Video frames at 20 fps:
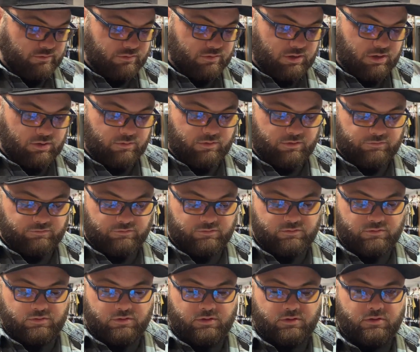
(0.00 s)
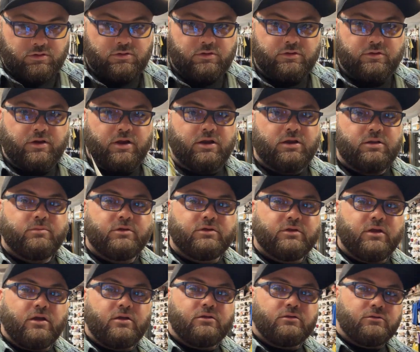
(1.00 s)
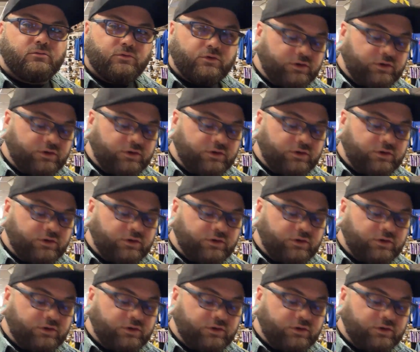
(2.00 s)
Anyways, another Andy McDonald. What